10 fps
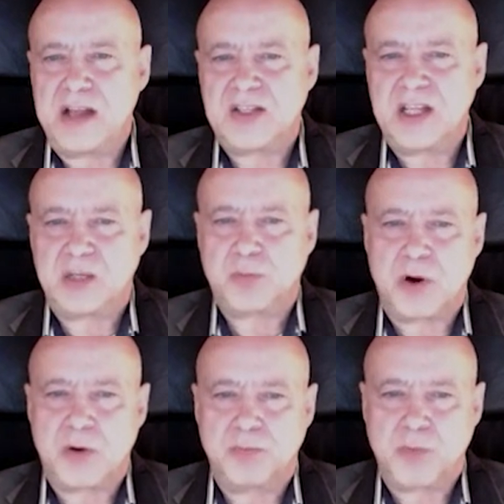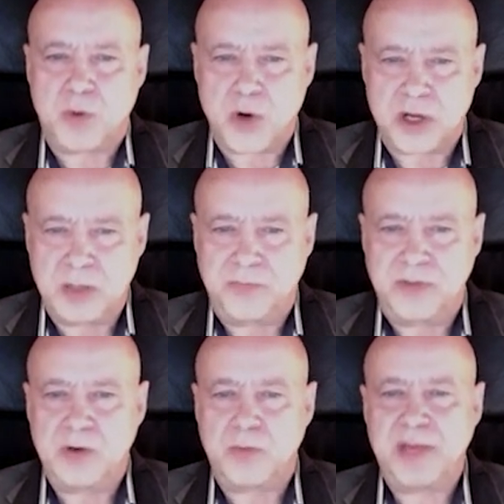ICENT. We're working,
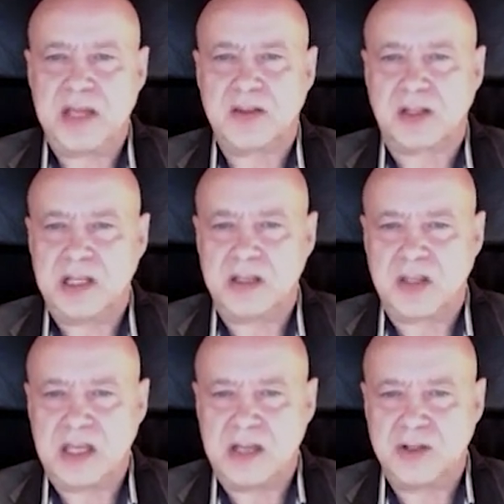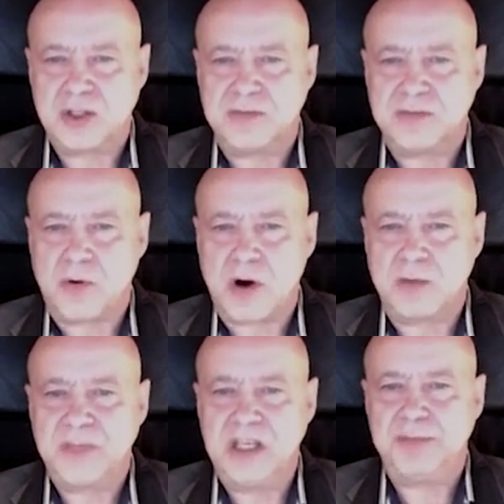basically it's the engine
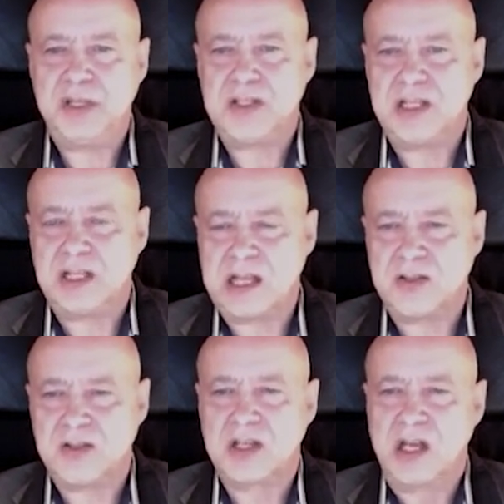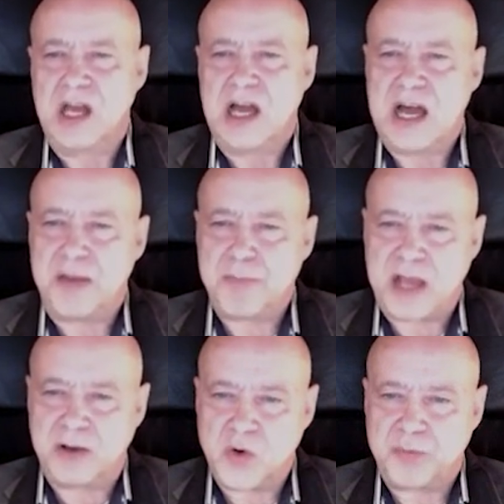for EPC Lens.
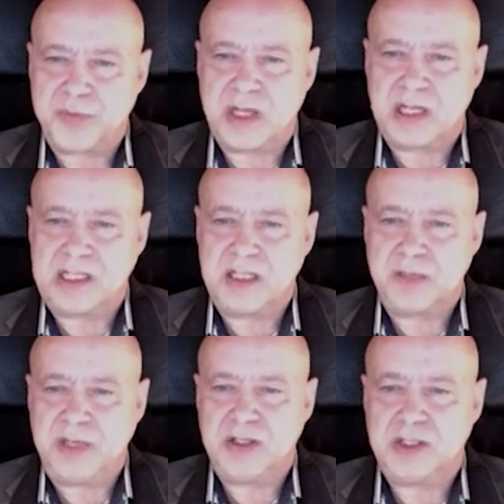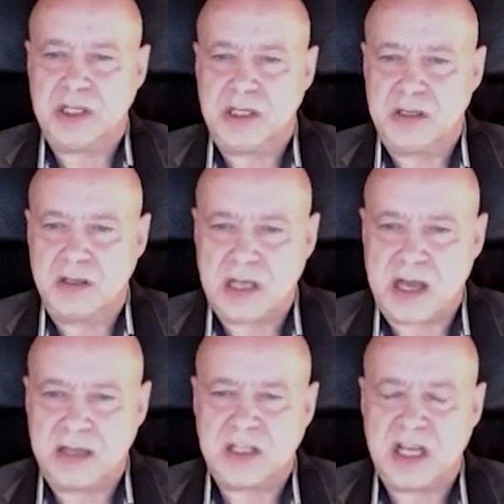My group, the LEADA PG
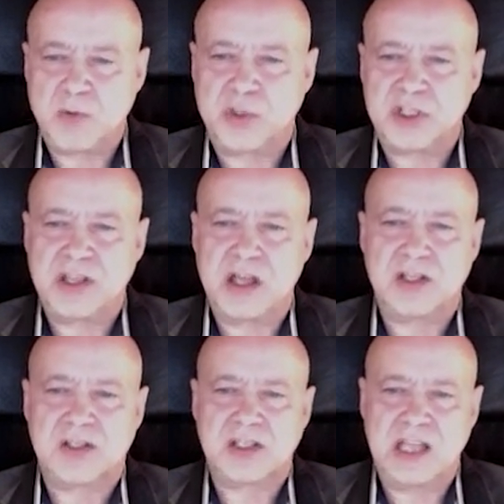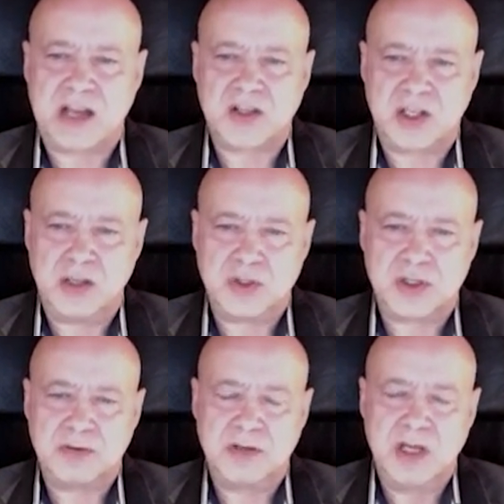line tamer, which does the
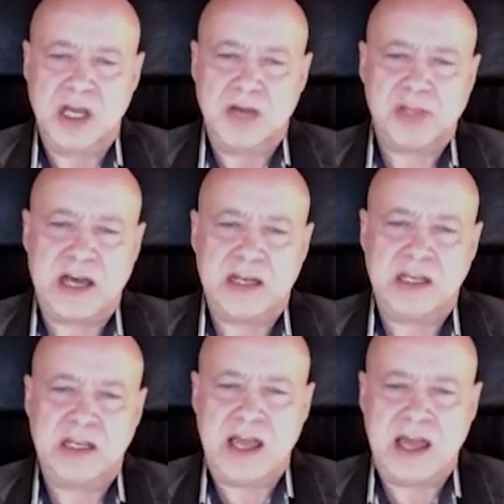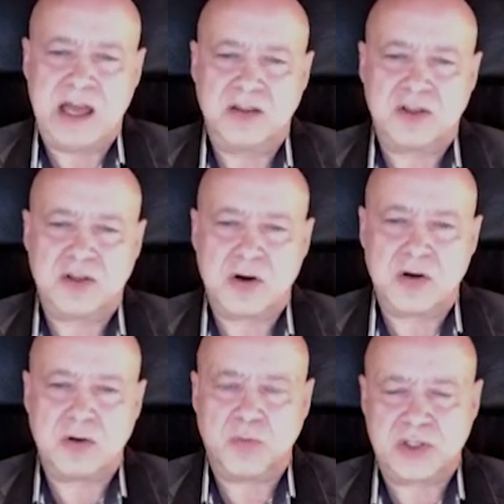execution planning, and the
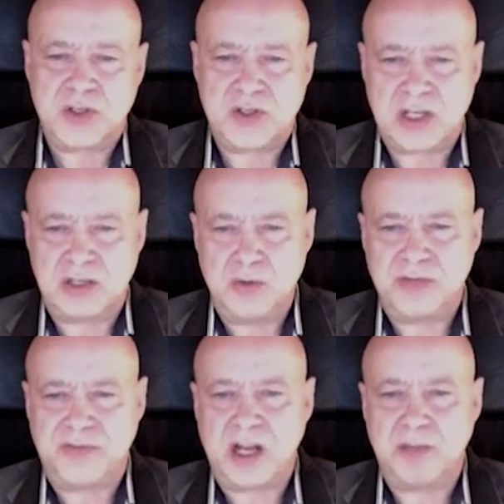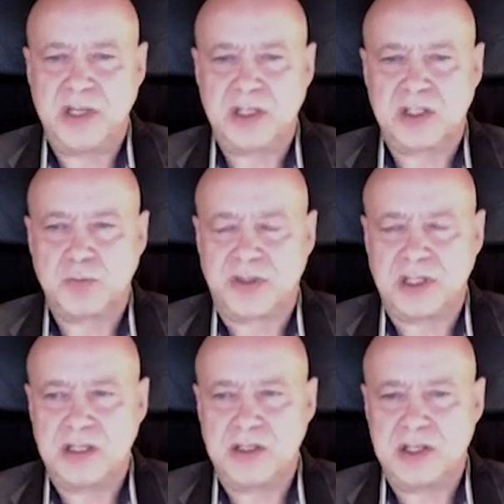Turtle, which is a new development
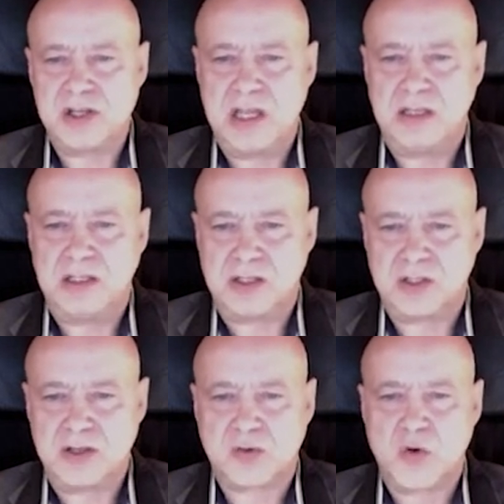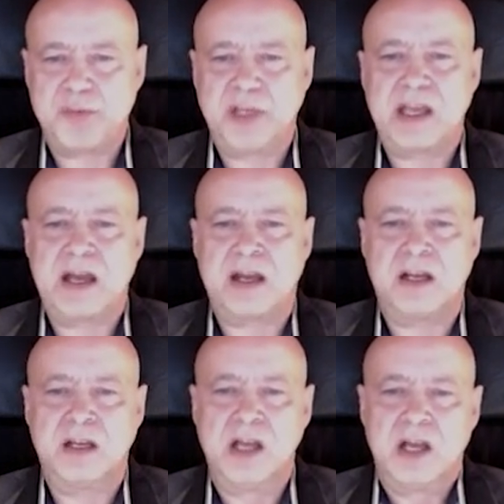with an Indigenous group in
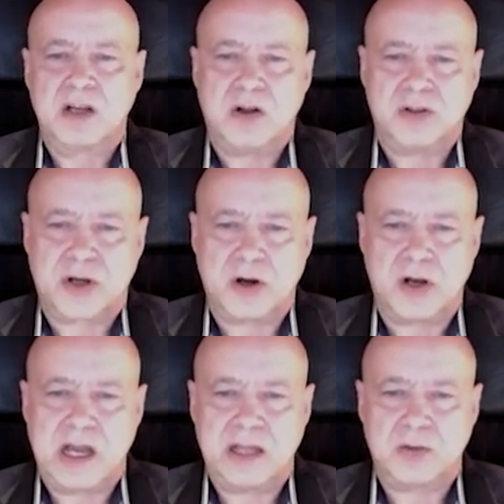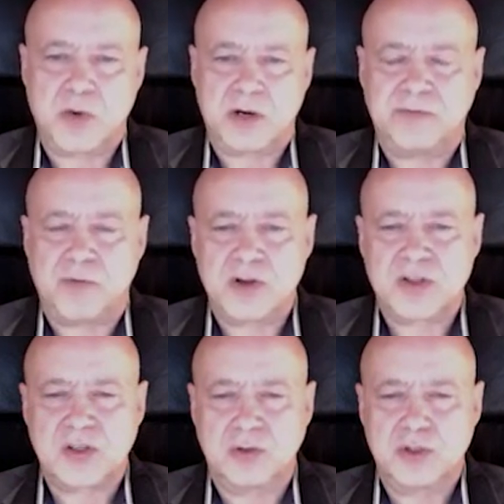Canada called Turtle Island
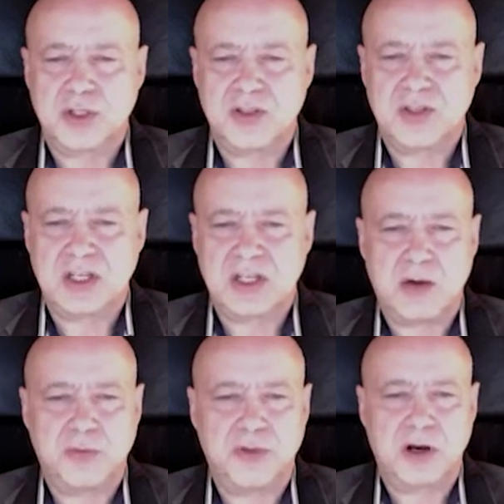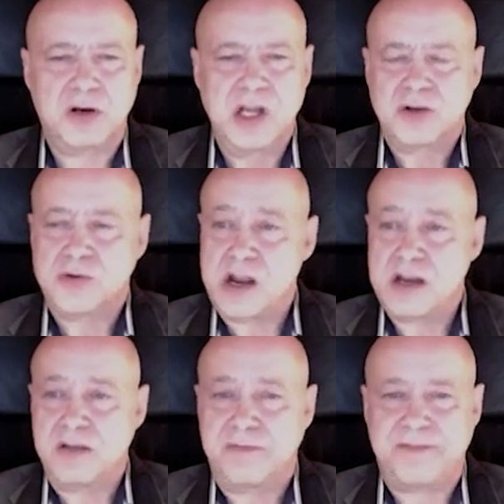Workforce Solutions, and how they're
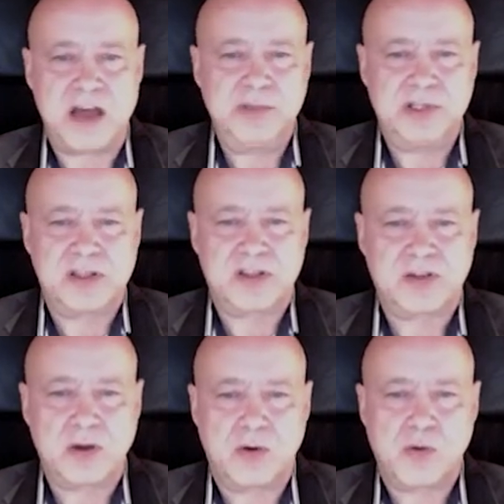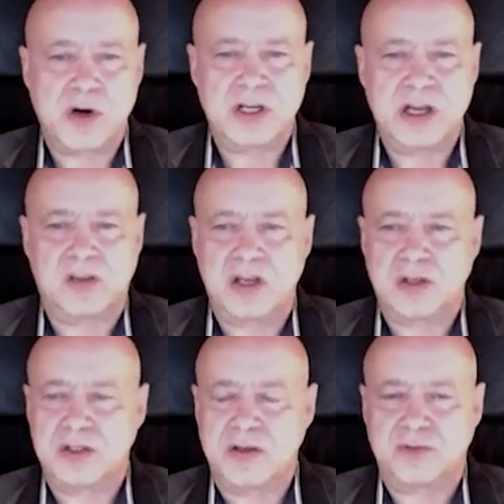creating a fabulous
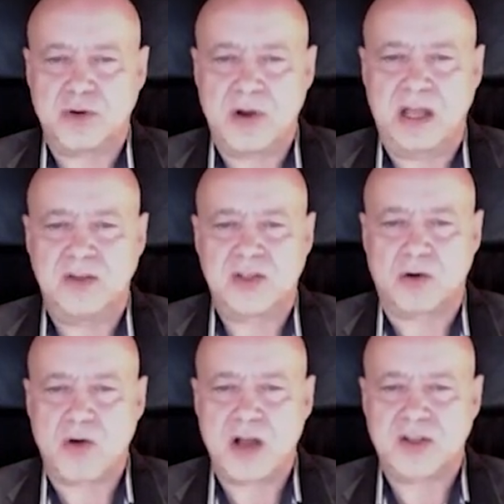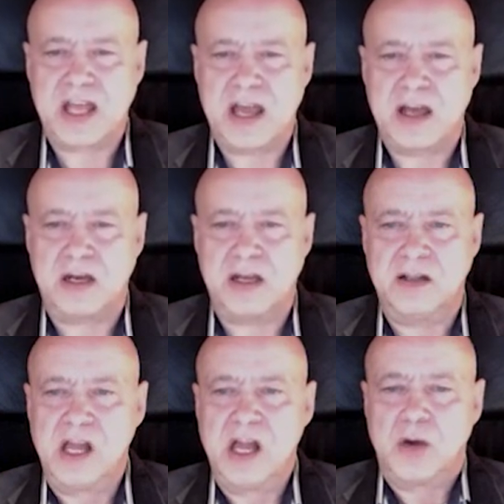organization of trades across Canada
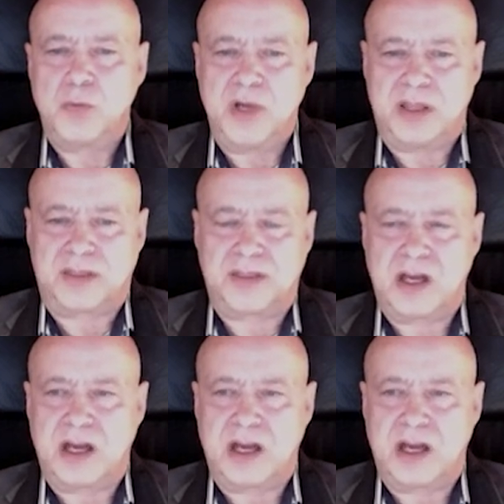with